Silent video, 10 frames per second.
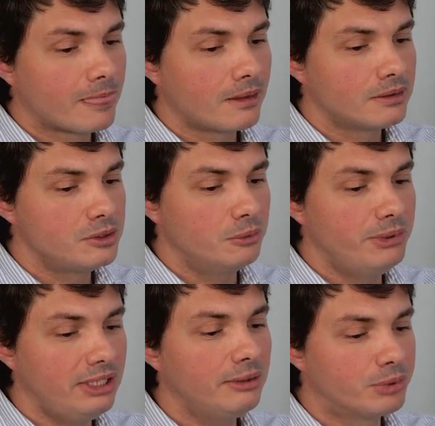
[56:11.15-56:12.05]
So
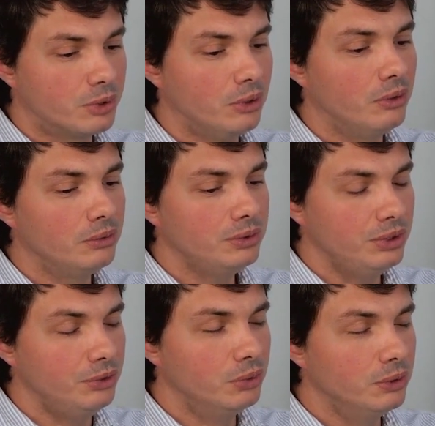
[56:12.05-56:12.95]
being a pro,
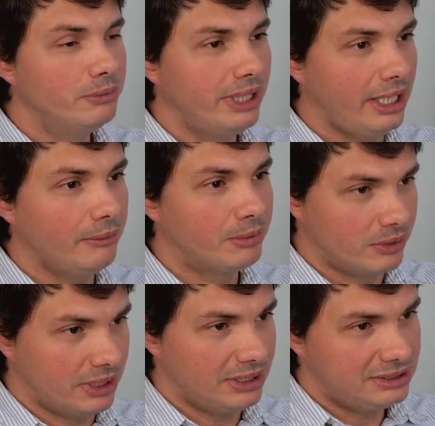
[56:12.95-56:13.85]
you will pay a price.